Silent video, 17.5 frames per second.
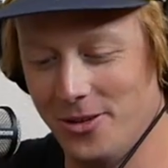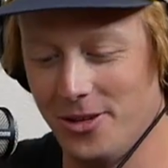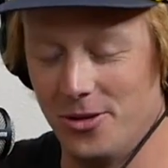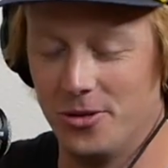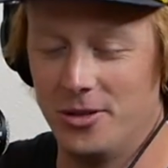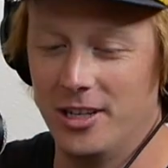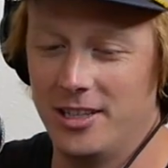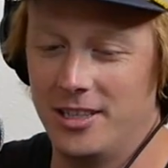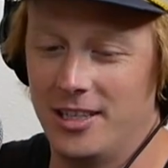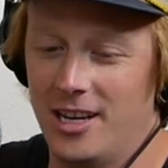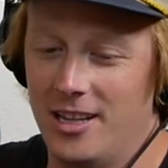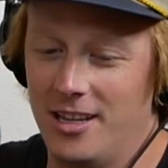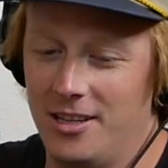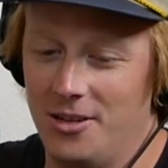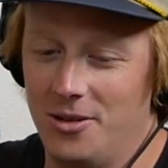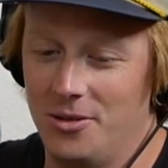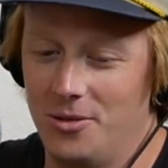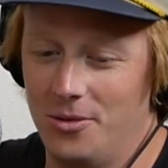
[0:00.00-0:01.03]
you did say that
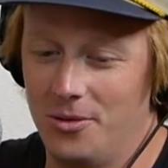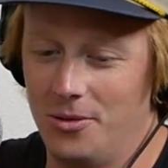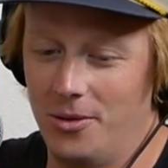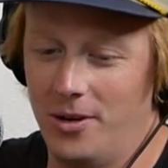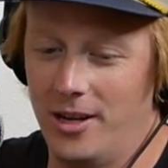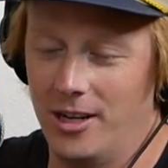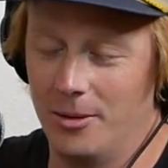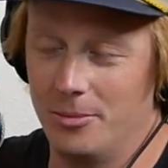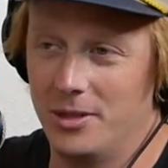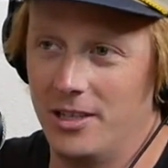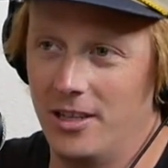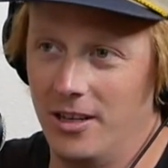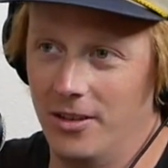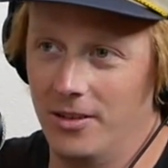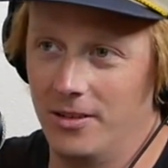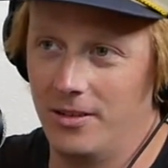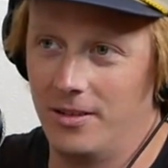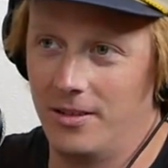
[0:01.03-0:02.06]
you hit up
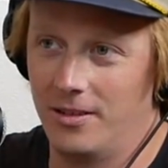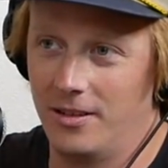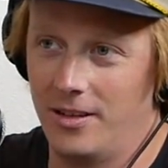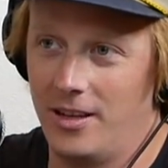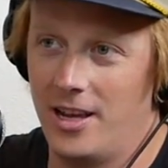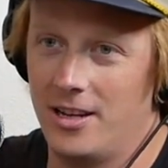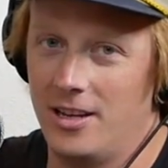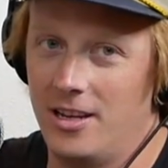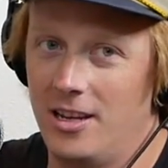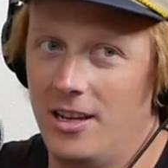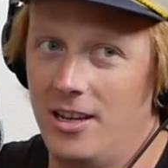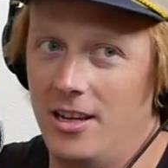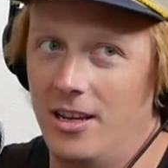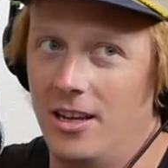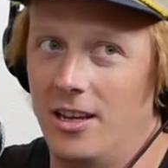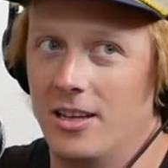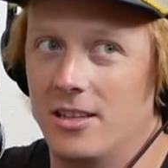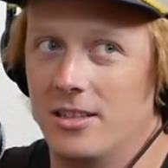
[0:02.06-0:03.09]
Steele, mm-hmm. and he
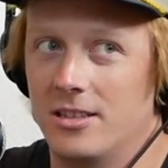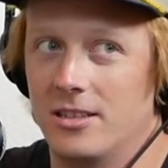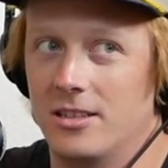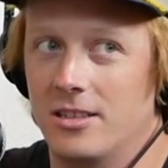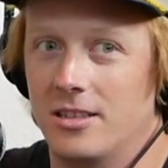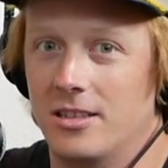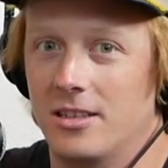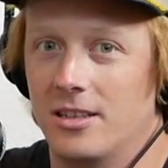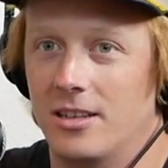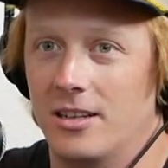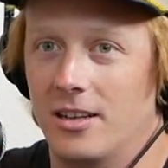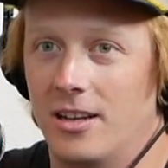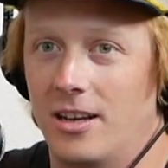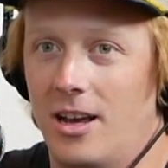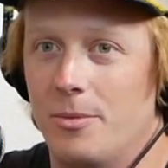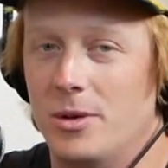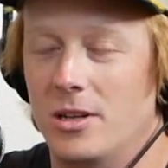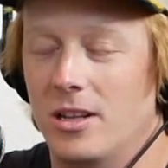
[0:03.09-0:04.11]
is.
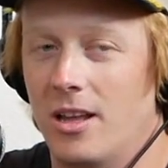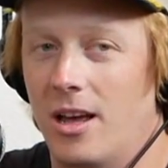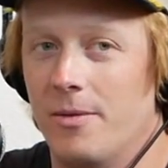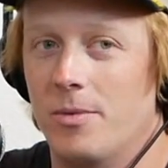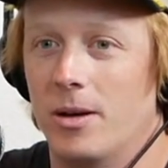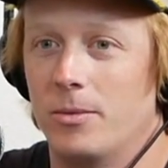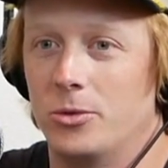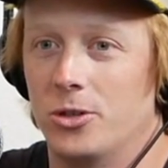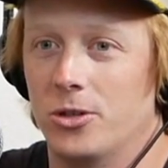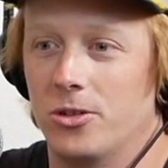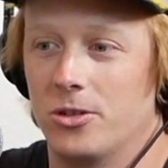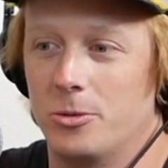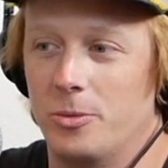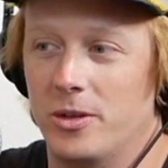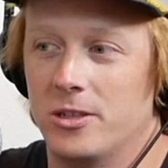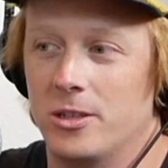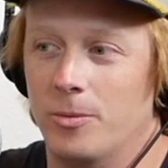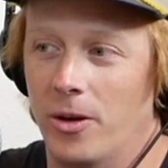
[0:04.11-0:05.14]
I mean, I'm, I'm sure there's
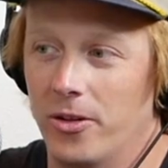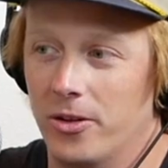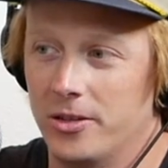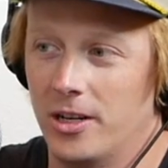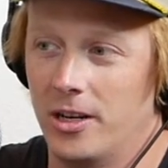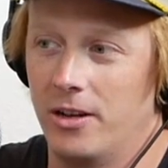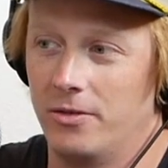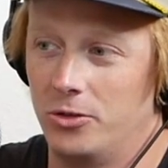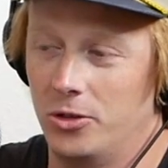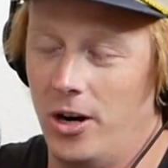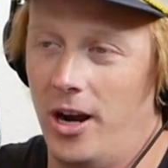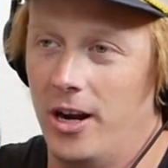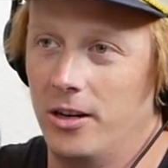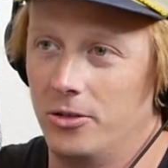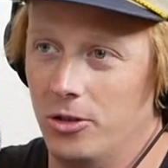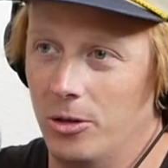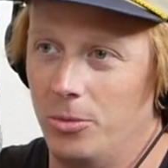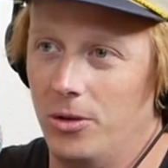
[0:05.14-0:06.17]
been some others that have tried
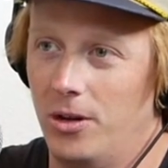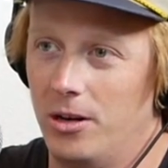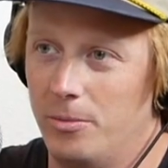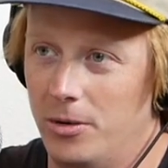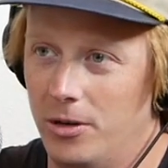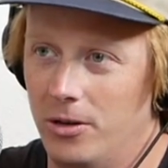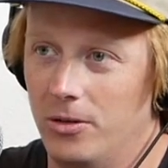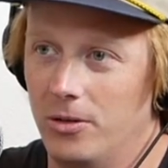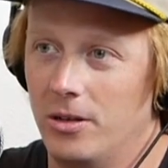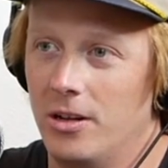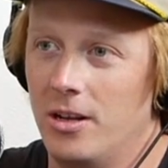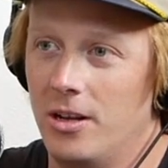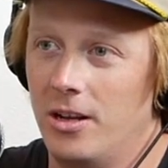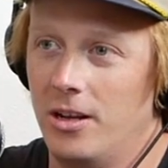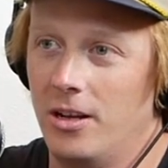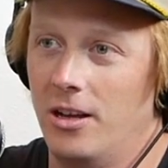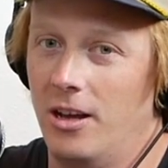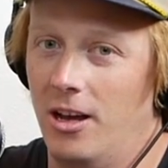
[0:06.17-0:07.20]
a triple on a boat.
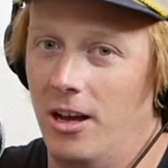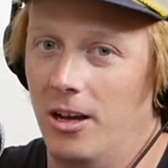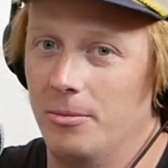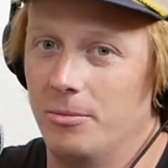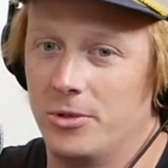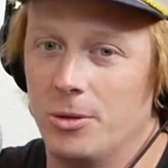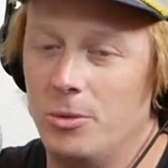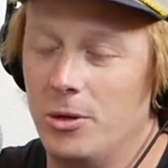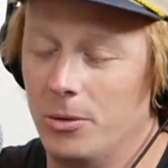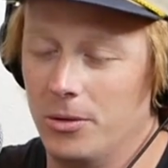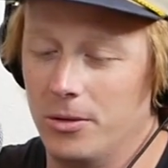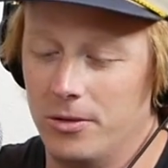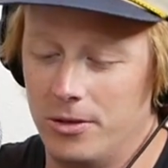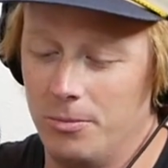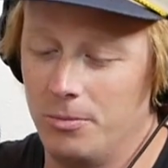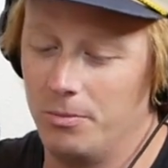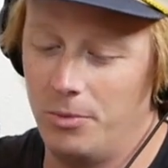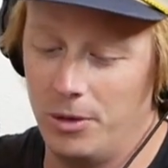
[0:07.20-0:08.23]
Yeah. Um, some people
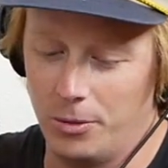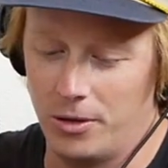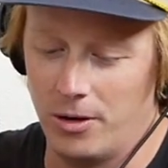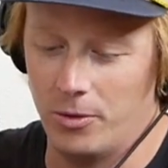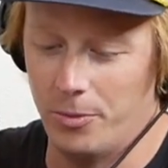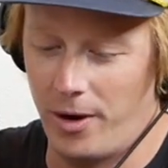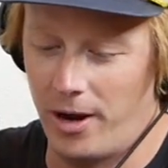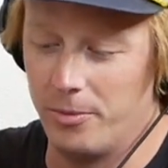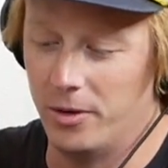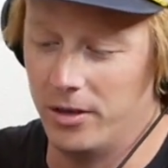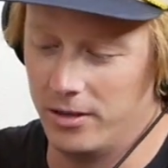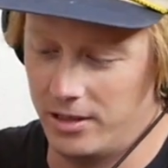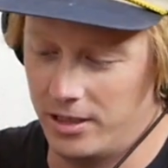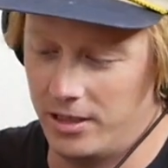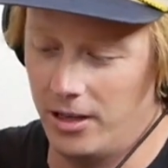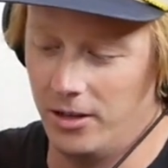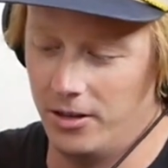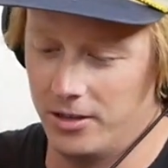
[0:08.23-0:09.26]
some people come to mind, but
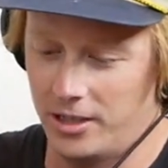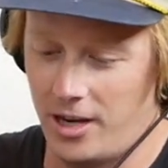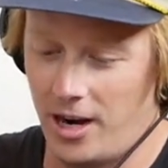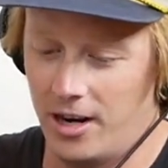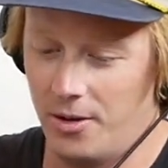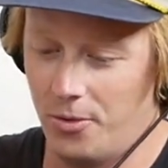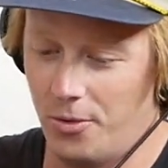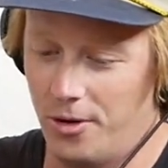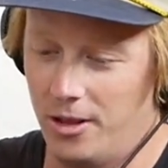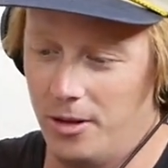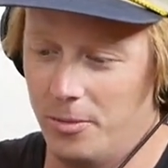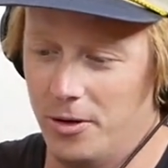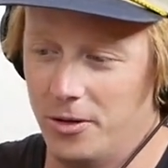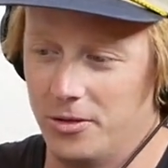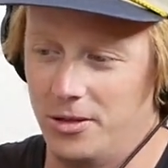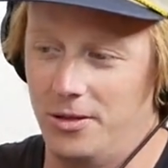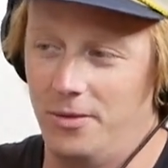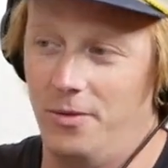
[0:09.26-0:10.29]
Steele is kind of one of the
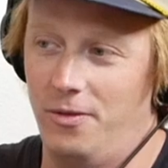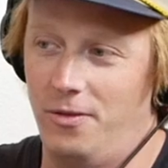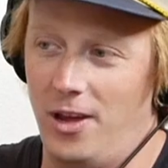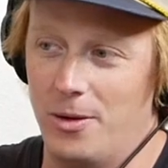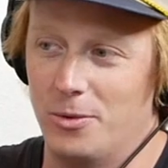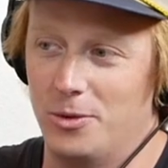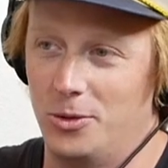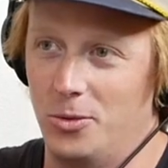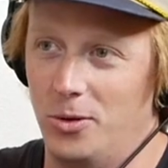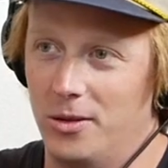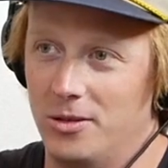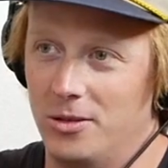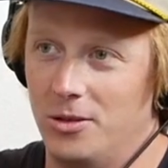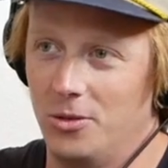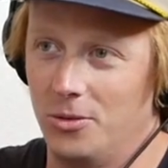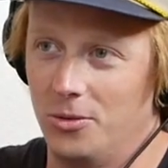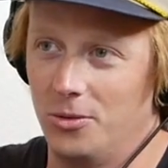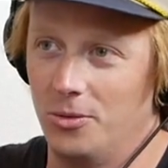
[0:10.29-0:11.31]
most famous ones
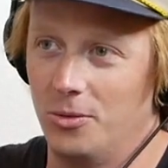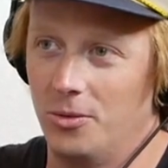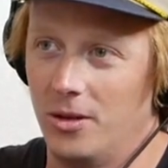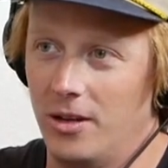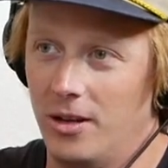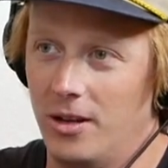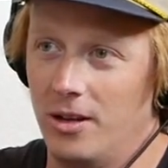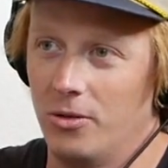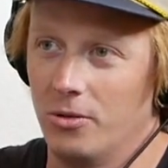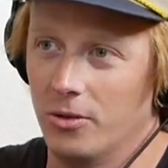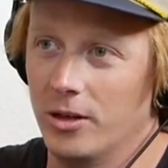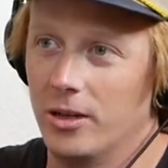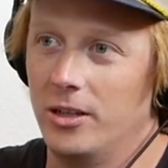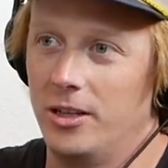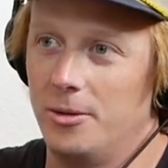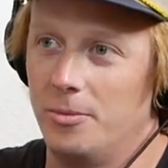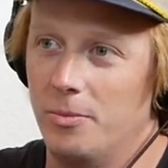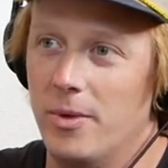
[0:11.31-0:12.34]
who yeah
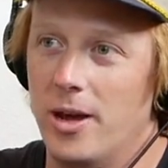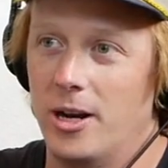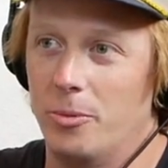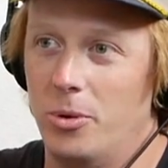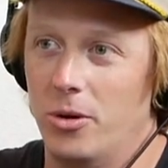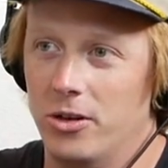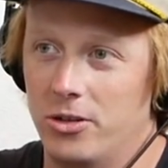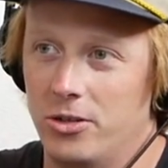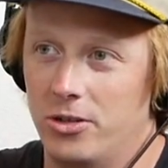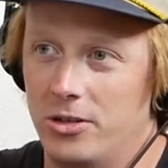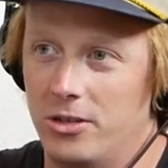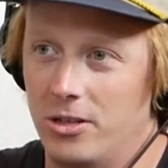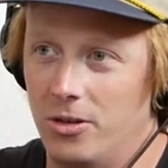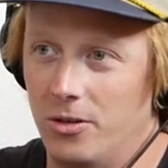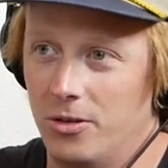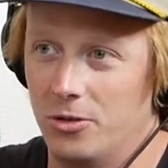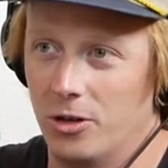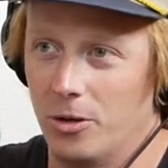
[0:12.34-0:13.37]
really made a push to
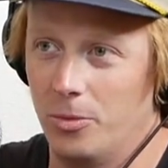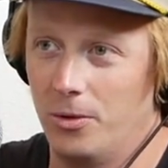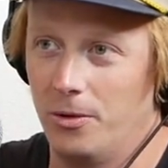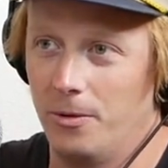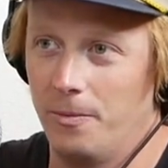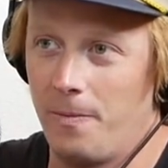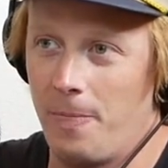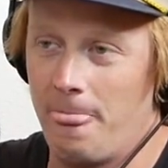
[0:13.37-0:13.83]
do the triple. Yeah,